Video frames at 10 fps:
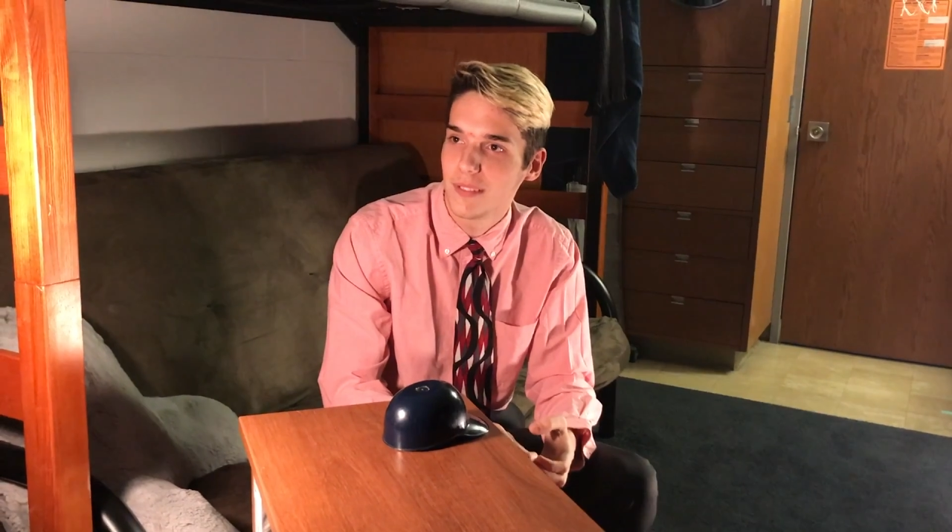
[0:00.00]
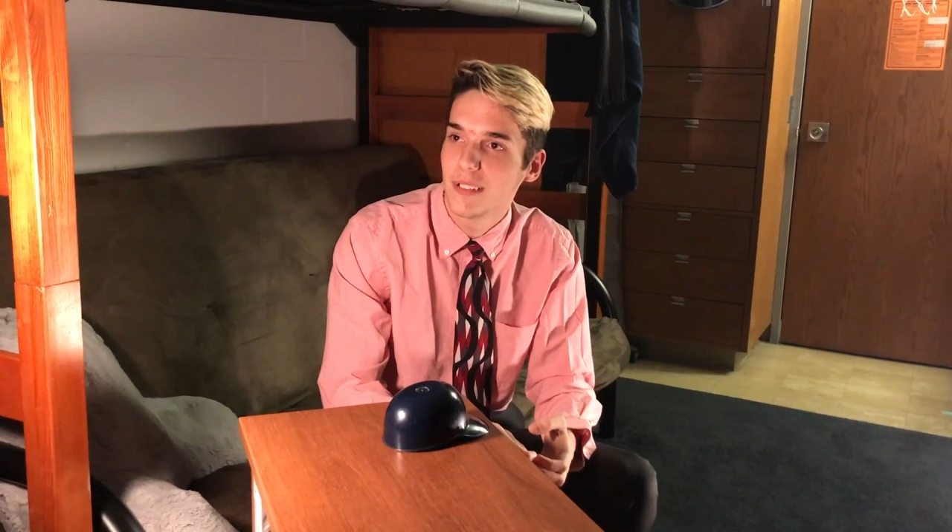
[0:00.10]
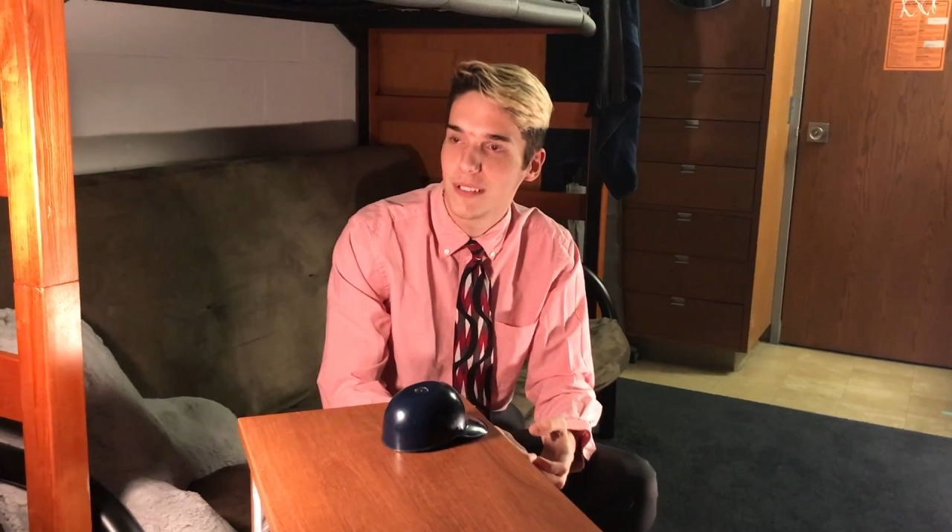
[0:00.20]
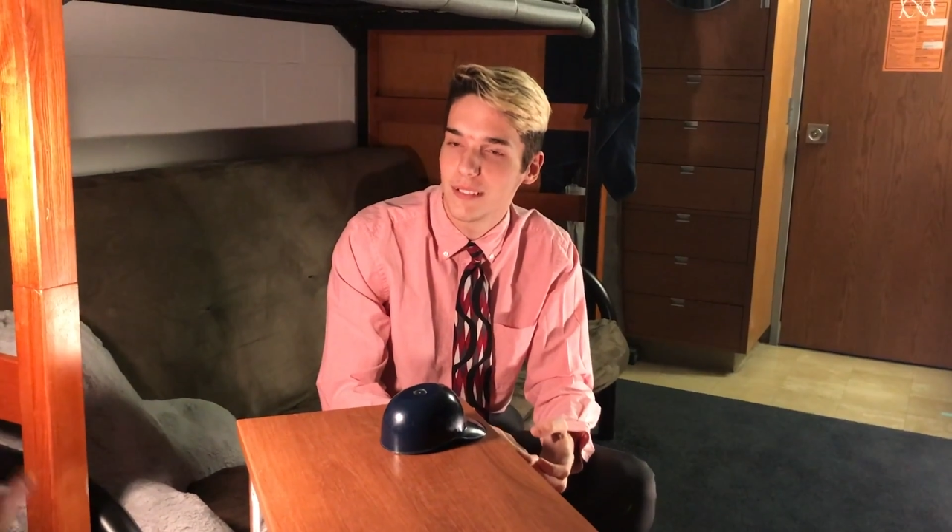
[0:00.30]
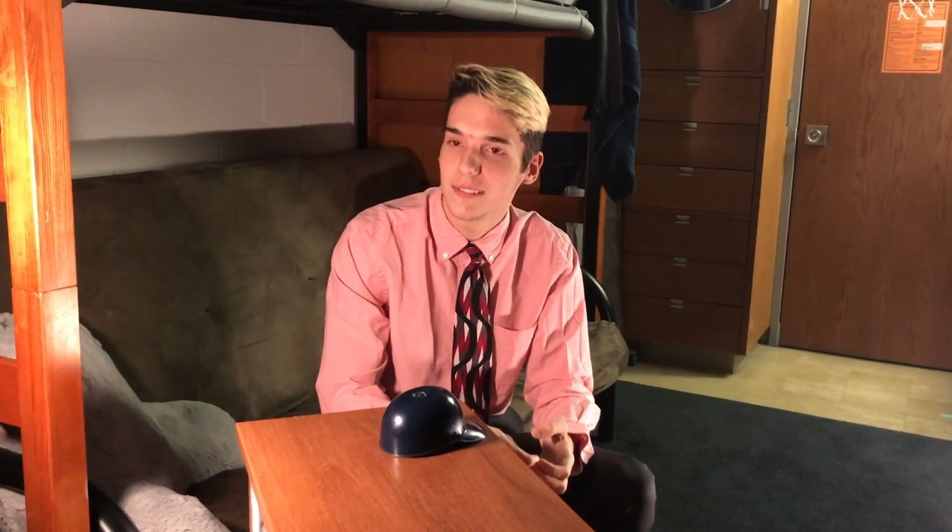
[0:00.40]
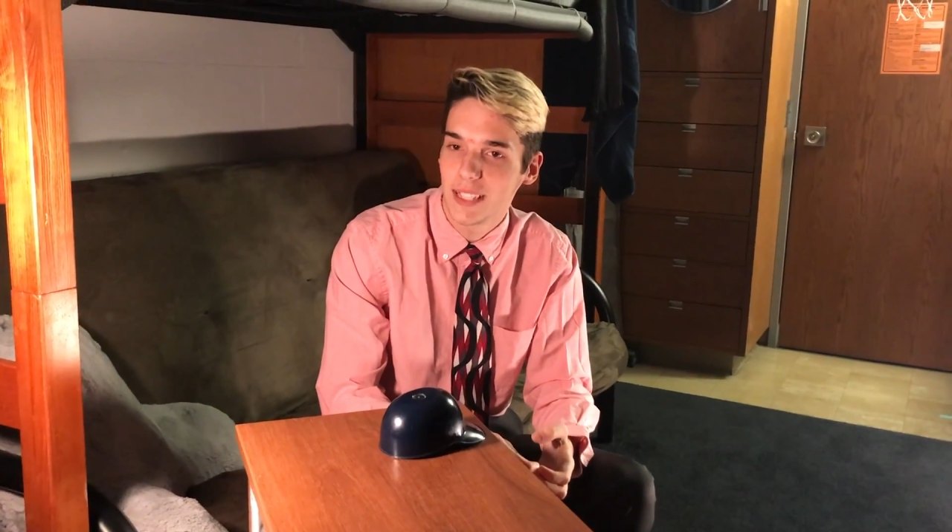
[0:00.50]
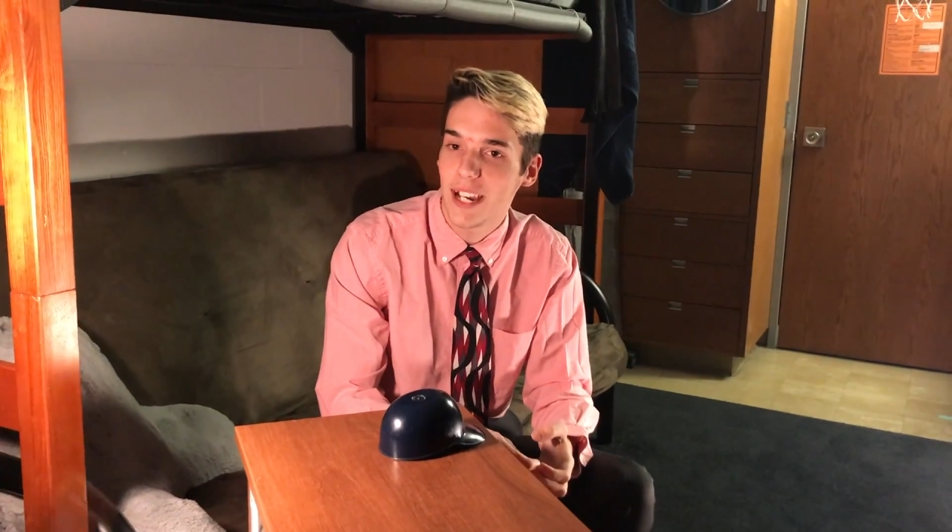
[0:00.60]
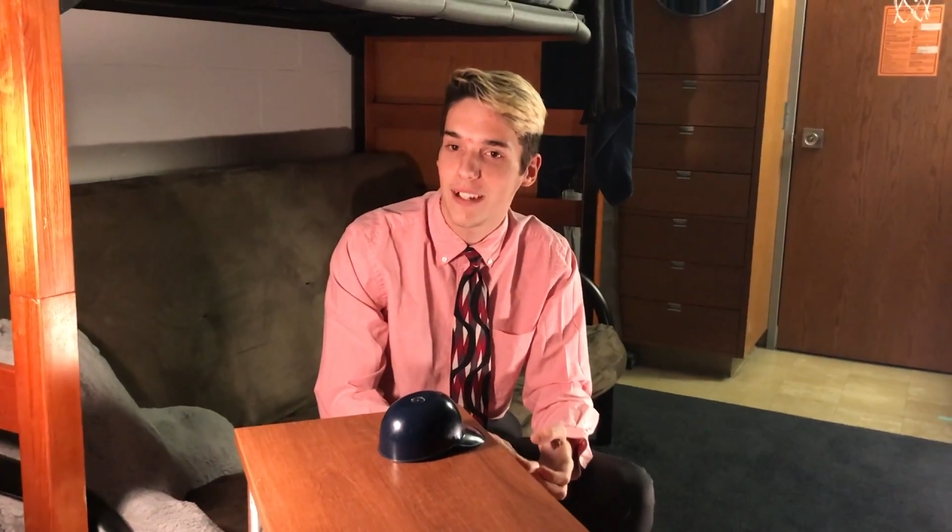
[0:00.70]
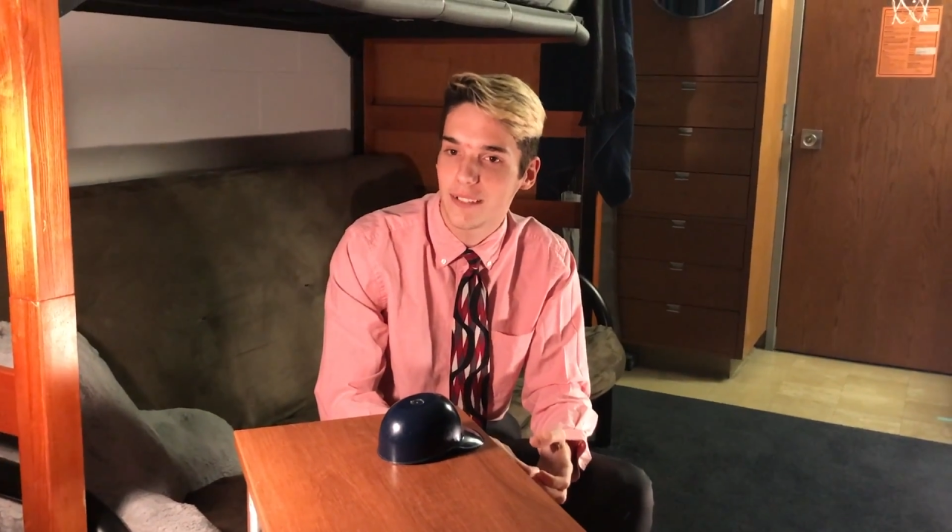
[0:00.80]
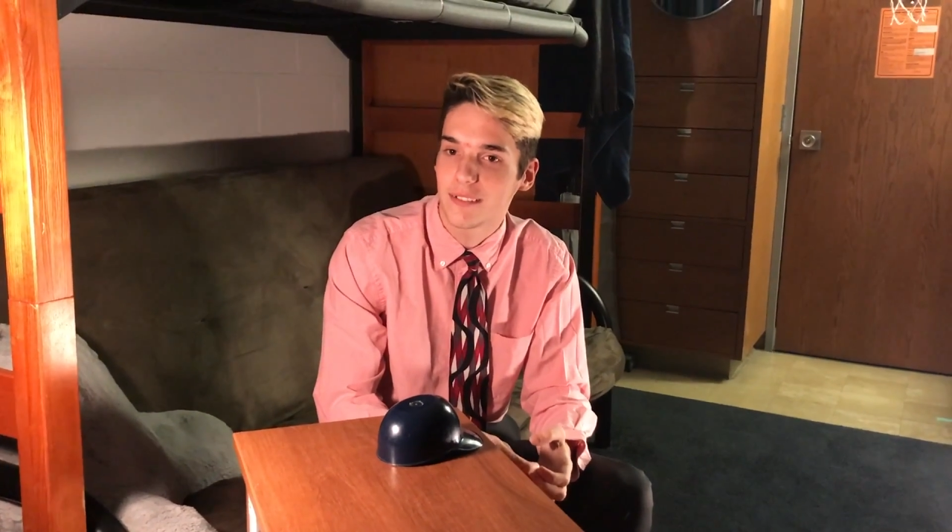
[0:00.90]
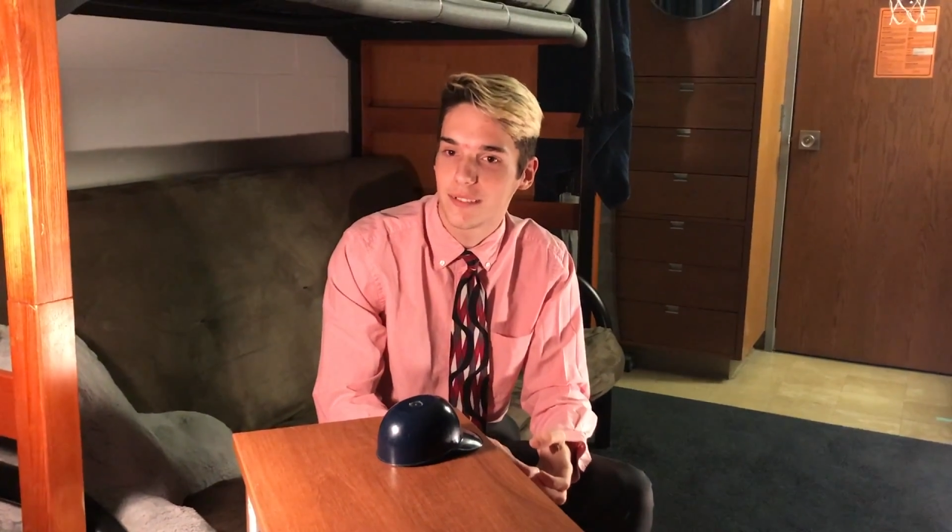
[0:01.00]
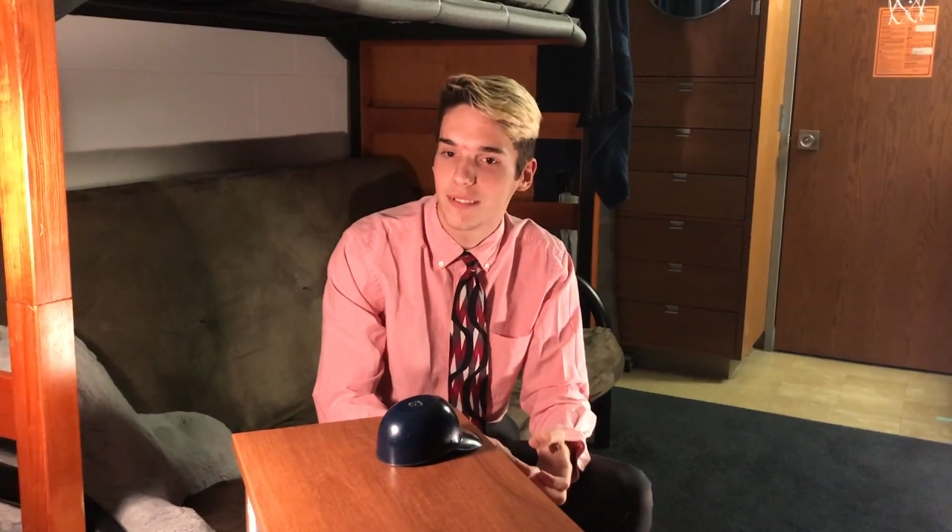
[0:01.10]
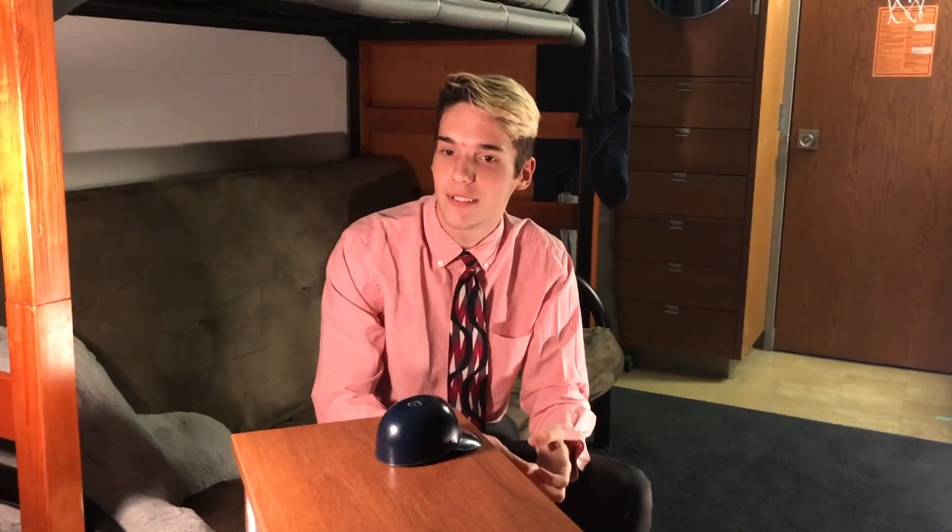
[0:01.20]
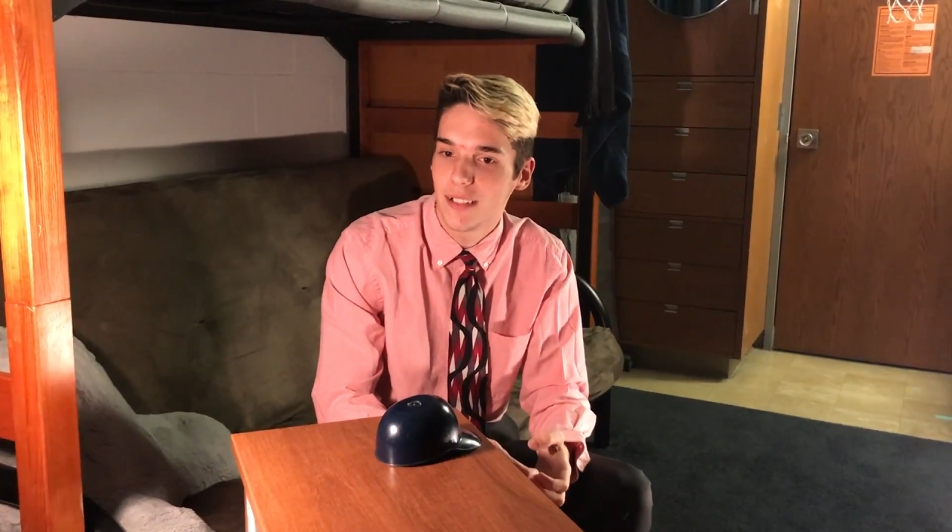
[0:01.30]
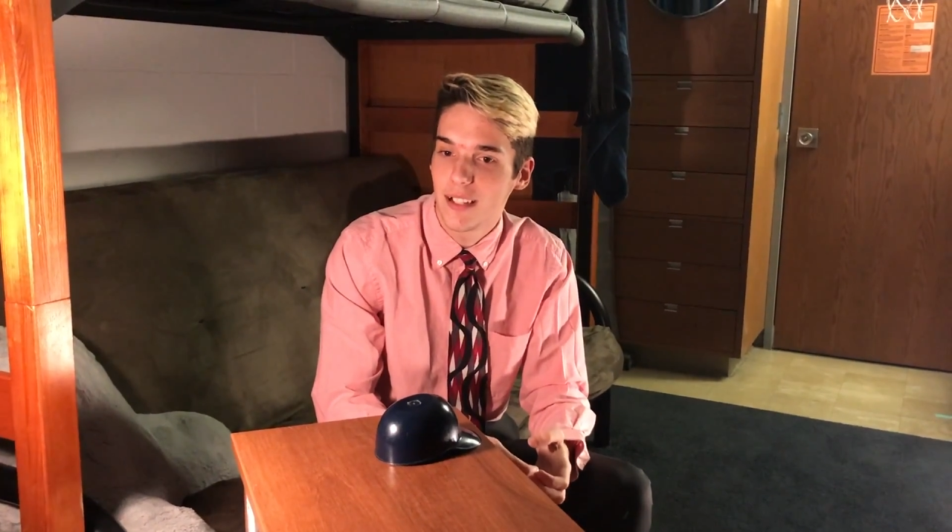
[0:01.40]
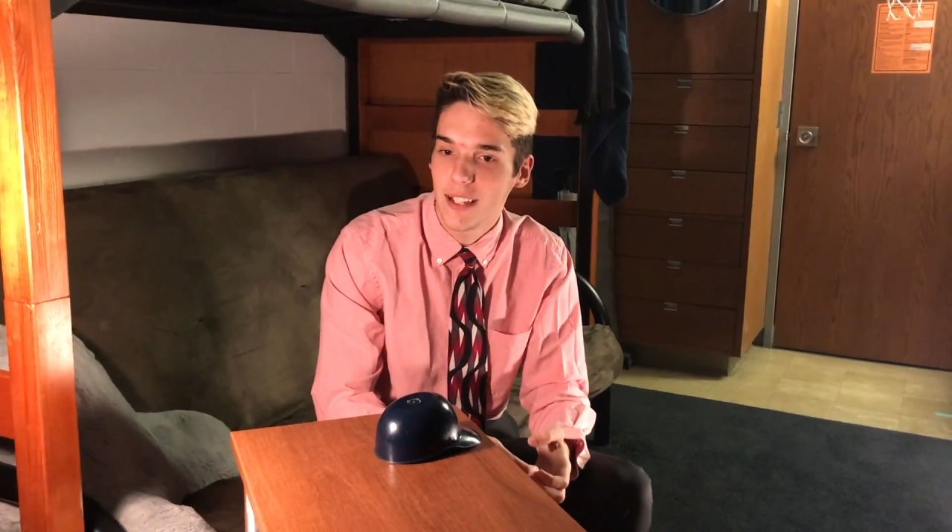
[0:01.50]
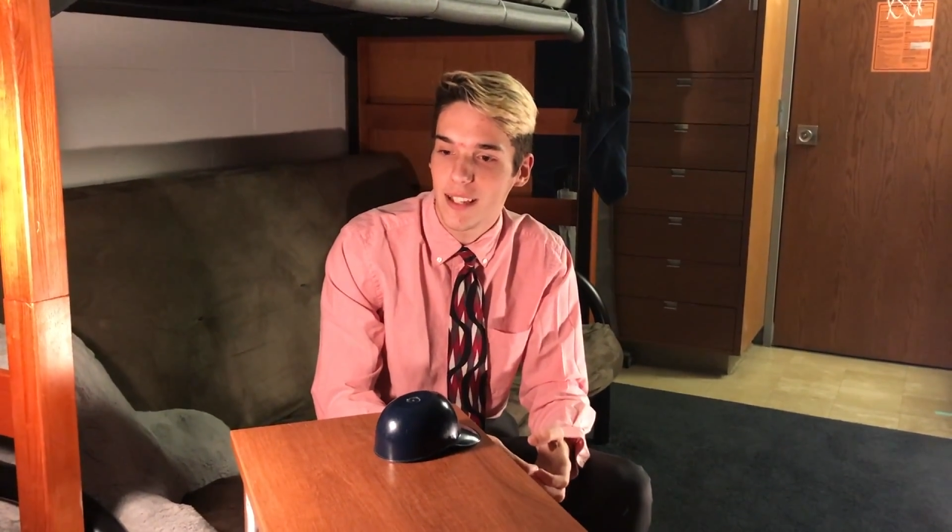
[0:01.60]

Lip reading: to get a lot of money to go to a